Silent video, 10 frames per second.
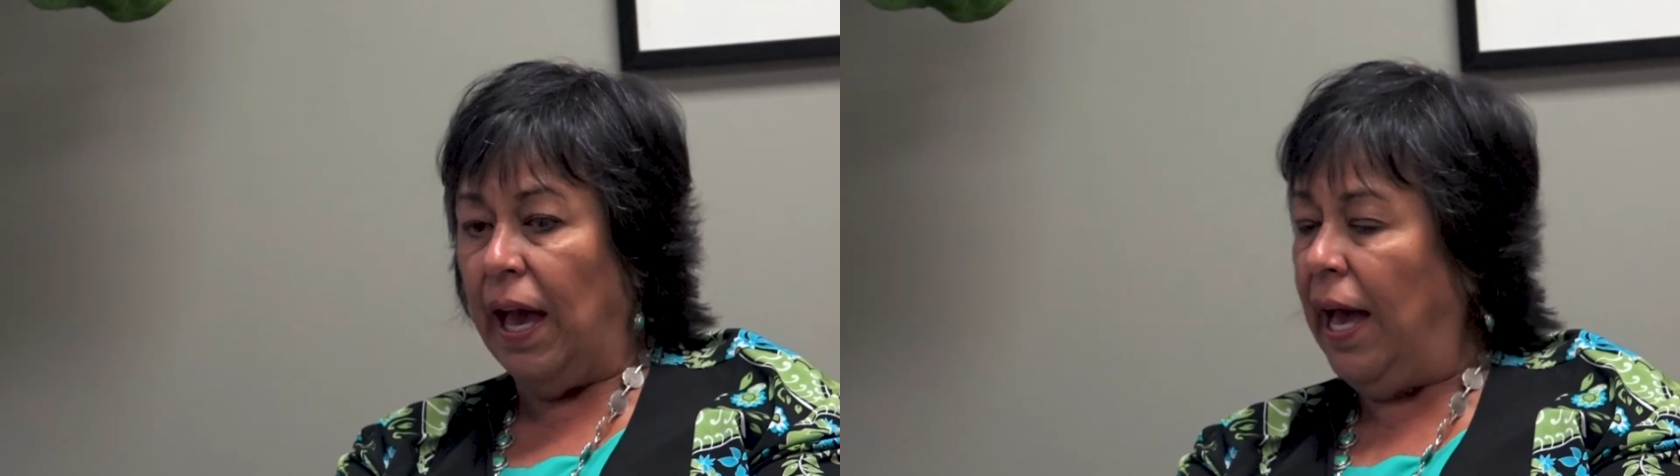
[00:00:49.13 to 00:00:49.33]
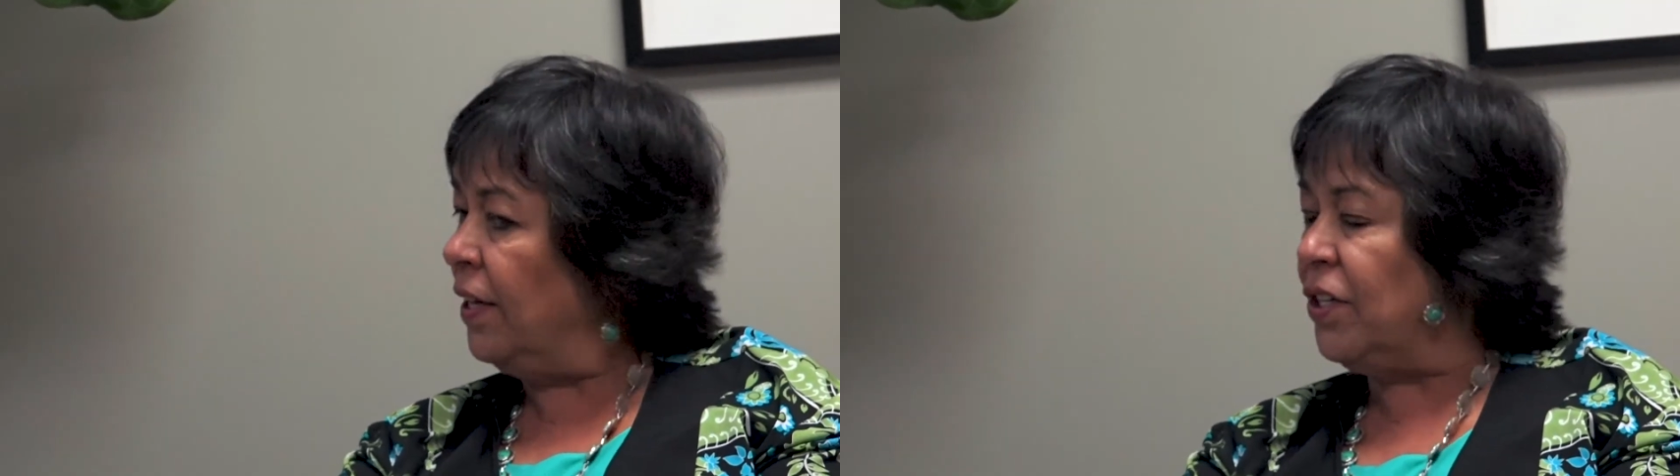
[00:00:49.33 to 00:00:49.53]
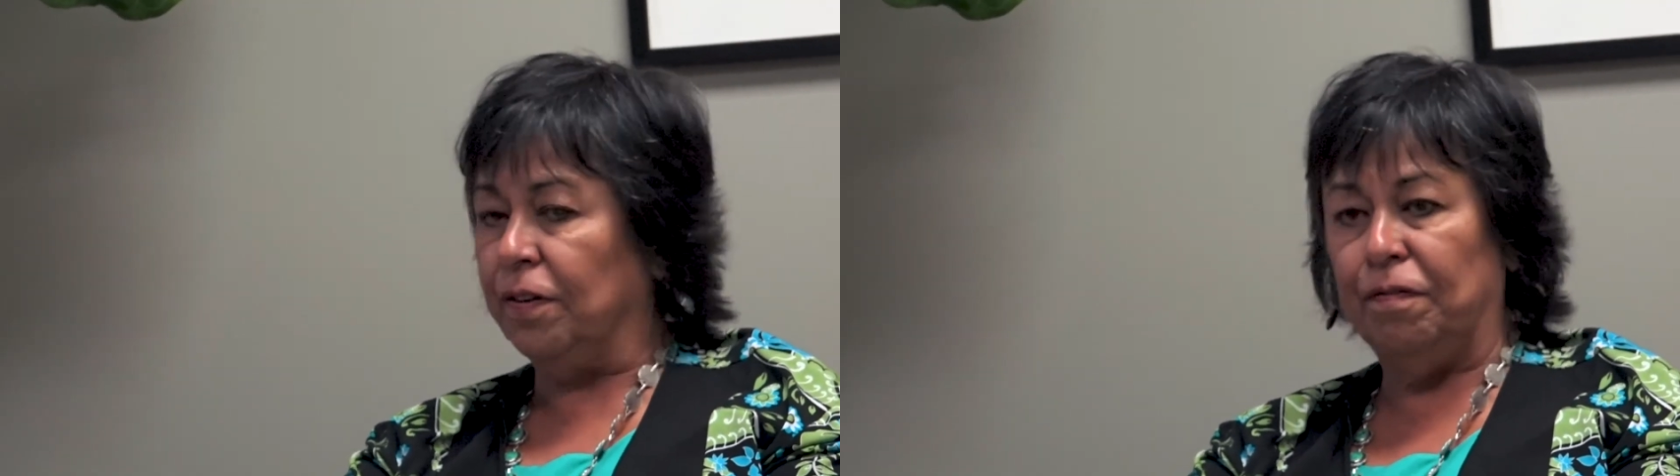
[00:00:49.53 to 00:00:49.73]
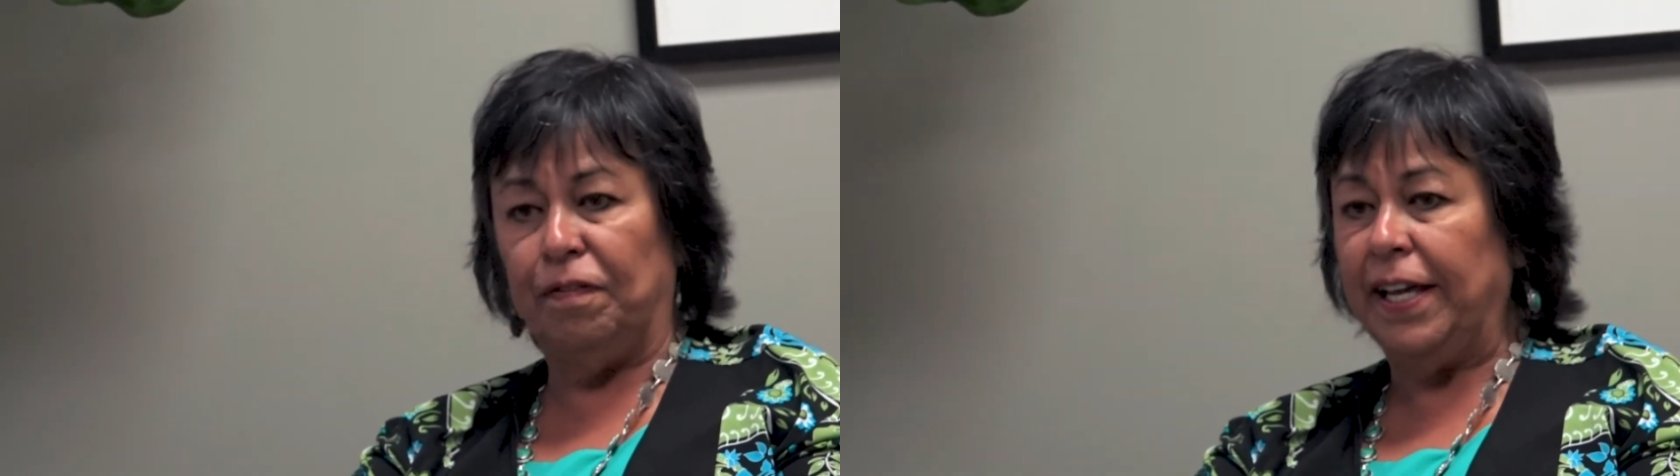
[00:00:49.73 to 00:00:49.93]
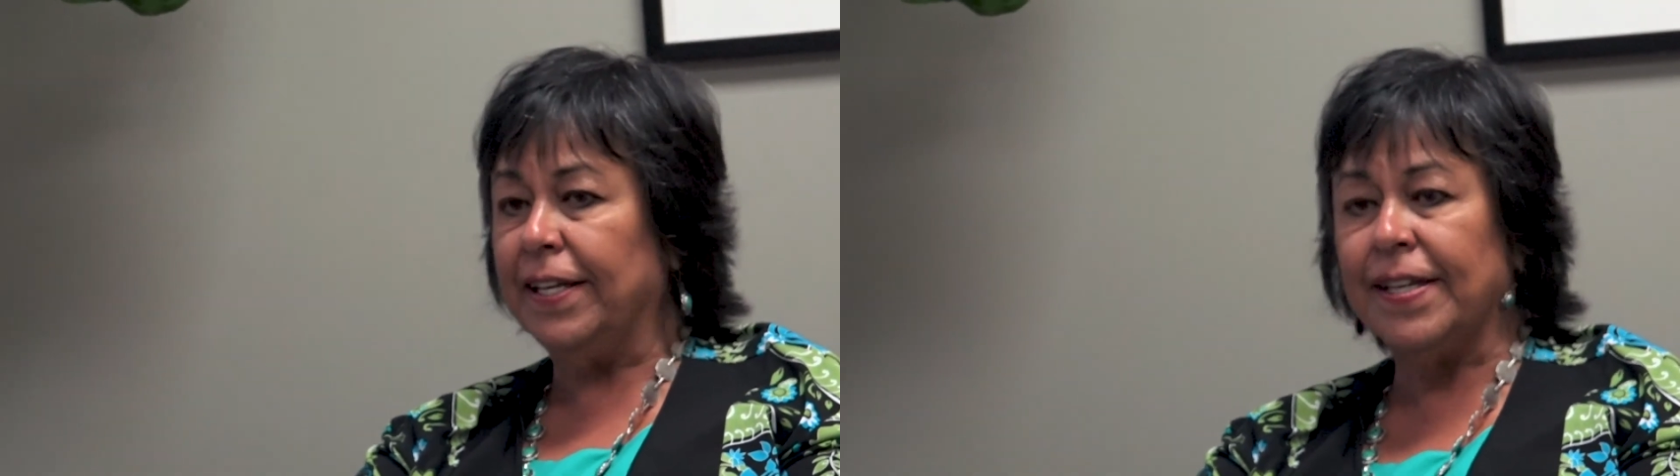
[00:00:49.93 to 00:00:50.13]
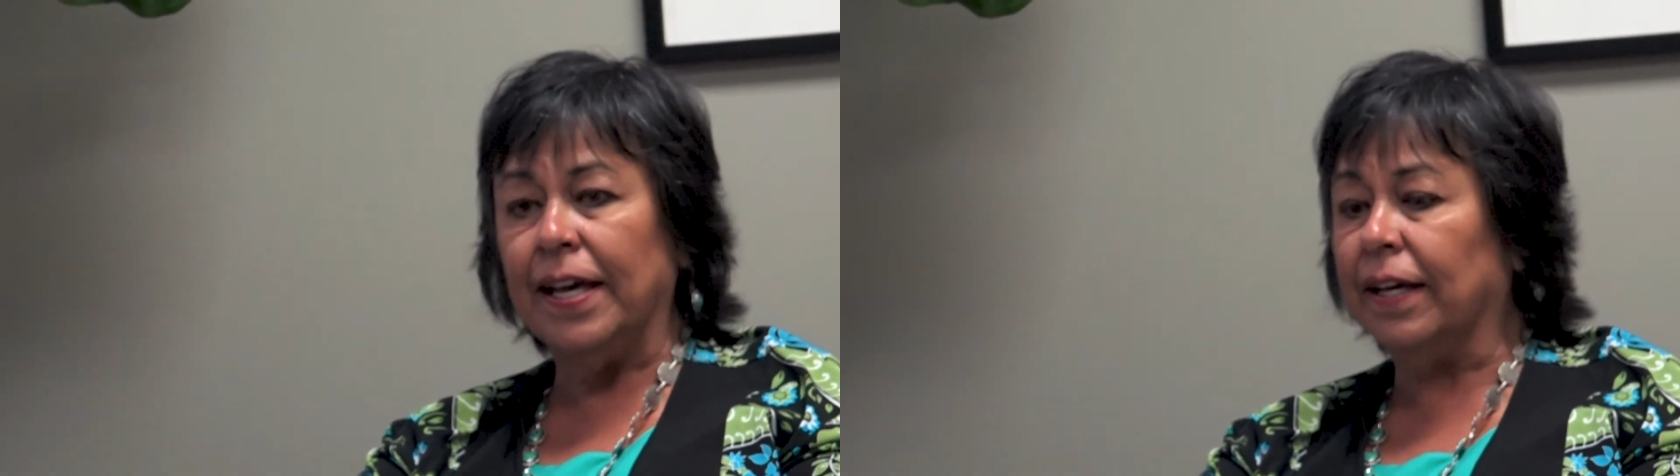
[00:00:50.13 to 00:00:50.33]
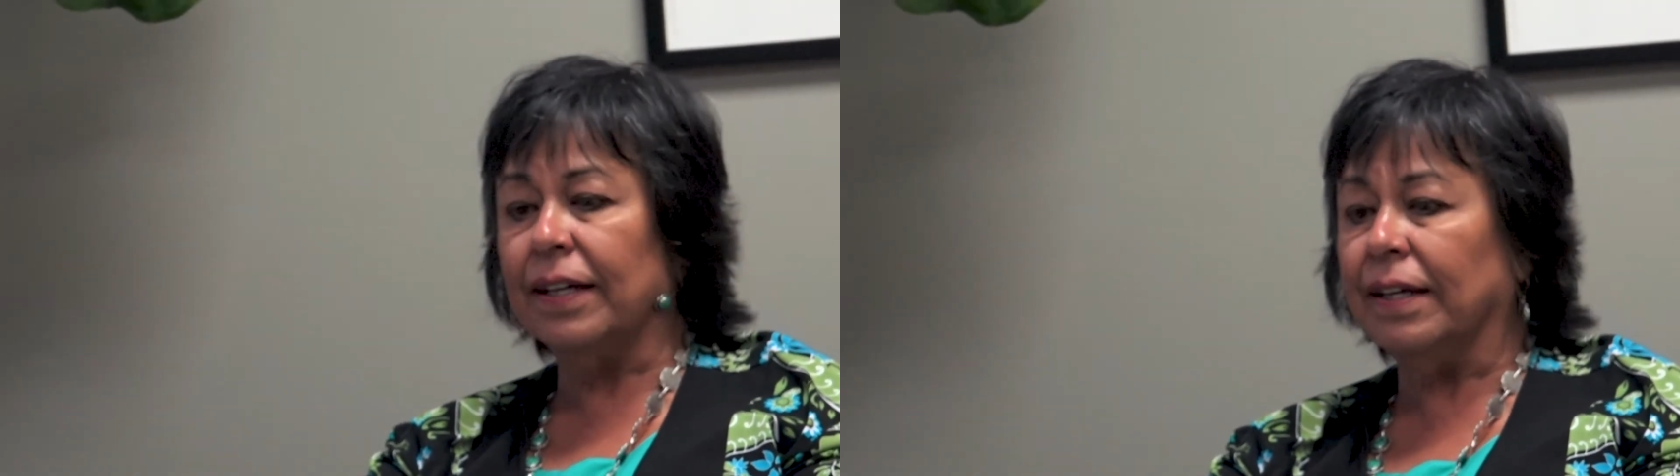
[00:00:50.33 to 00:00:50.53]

And to fight as heck